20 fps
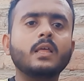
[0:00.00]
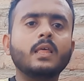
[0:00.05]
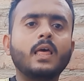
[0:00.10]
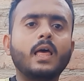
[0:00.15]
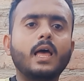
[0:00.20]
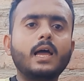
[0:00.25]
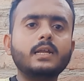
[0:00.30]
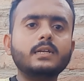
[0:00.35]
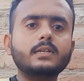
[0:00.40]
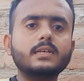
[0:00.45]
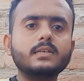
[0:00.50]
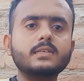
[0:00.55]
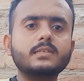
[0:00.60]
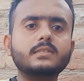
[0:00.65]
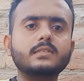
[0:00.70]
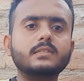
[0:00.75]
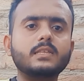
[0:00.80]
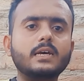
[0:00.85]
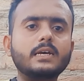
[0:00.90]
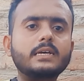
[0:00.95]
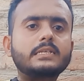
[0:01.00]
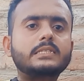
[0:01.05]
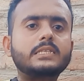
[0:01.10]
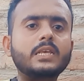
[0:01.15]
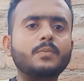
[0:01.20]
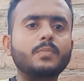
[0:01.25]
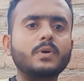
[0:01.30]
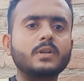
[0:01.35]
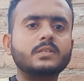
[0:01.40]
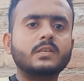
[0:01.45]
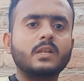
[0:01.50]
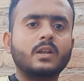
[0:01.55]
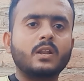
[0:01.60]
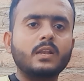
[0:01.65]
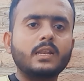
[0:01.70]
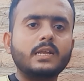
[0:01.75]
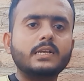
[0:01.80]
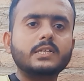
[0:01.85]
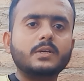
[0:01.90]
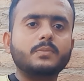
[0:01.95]
and is the example is
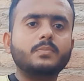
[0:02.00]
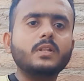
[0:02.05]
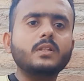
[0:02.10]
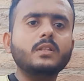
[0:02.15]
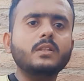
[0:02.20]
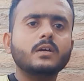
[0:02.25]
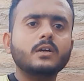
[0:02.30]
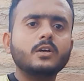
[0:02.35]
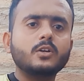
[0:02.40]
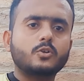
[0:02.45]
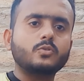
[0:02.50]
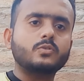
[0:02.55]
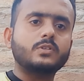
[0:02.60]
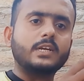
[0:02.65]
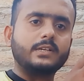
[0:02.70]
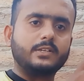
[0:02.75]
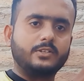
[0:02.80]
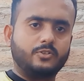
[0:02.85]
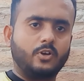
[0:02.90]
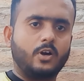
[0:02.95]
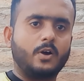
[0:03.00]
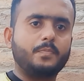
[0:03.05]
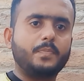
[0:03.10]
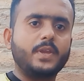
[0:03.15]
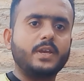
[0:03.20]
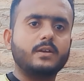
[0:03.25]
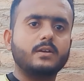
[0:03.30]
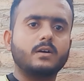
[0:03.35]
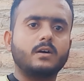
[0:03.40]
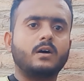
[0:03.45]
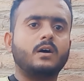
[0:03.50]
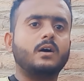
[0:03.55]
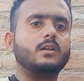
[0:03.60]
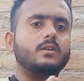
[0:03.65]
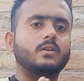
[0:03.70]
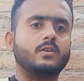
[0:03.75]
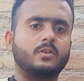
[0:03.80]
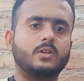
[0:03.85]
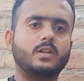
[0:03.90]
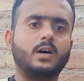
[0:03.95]
relatable to that topic
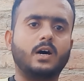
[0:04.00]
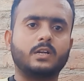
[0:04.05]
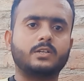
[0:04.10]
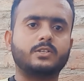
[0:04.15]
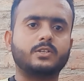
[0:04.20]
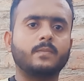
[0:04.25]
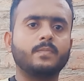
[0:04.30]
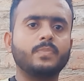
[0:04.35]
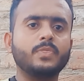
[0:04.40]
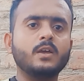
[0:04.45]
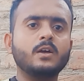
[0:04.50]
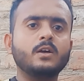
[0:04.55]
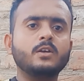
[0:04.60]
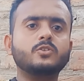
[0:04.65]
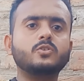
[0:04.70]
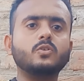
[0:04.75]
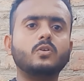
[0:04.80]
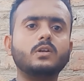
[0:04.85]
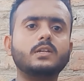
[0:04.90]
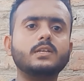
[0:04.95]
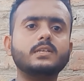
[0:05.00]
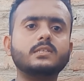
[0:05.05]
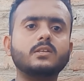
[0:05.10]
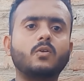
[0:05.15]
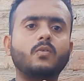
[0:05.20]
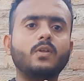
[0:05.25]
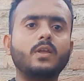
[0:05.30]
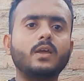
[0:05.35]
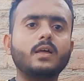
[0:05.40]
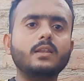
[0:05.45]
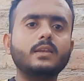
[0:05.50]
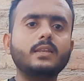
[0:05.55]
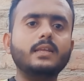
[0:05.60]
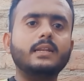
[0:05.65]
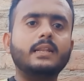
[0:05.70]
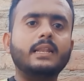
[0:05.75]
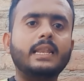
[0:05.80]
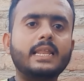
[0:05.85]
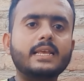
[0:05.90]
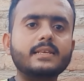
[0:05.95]
or not. So it is really
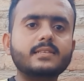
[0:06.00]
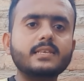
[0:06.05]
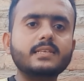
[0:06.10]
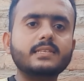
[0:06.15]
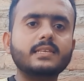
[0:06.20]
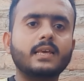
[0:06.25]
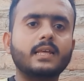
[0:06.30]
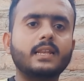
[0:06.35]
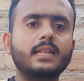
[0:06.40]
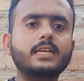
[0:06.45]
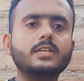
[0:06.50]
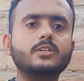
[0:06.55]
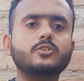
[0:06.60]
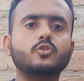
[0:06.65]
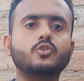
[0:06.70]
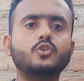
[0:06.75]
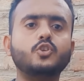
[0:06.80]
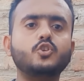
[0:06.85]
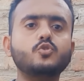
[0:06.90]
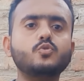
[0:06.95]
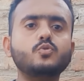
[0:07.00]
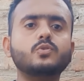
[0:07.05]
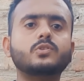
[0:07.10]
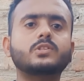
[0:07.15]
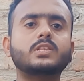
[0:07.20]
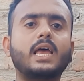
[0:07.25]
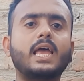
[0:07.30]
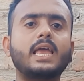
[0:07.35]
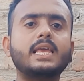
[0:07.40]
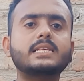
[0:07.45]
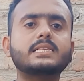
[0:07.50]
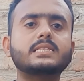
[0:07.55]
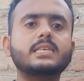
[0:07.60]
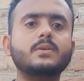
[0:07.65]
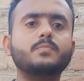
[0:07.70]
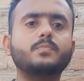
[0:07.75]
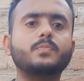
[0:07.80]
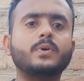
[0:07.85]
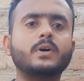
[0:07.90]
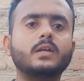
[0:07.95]
necessary to use the
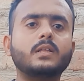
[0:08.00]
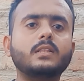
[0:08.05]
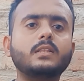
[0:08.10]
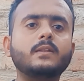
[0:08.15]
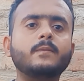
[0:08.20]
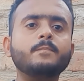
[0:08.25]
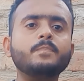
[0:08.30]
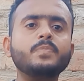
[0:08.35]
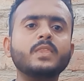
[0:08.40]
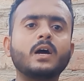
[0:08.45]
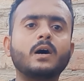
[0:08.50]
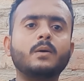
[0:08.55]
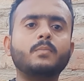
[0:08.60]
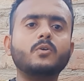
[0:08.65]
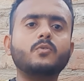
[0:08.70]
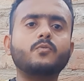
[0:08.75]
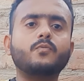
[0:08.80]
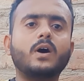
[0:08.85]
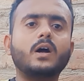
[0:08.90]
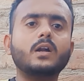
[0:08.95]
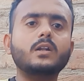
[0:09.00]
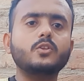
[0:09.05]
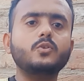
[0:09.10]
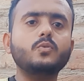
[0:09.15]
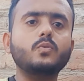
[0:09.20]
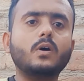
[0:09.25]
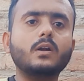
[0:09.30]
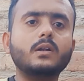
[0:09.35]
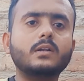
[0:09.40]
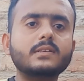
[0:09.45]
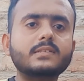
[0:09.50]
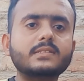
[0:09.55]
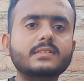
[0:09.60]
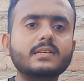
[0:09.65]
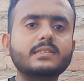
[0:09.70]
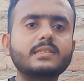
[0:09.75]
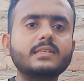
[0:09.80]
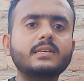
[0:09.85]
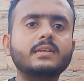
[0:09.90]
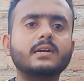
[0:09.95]
example about what you are
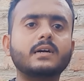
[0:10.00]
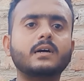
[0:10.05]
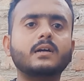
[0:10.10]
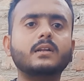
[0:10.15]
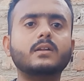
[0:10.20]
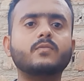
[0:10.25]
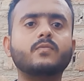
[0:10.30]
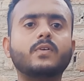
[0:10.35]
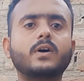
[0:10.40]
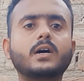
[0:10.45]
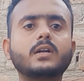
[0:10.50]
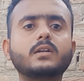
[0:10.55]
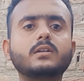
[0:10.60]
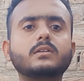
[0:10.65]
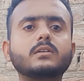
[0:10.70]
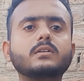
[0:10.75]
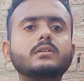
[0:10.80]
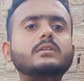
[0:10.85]
discussing or about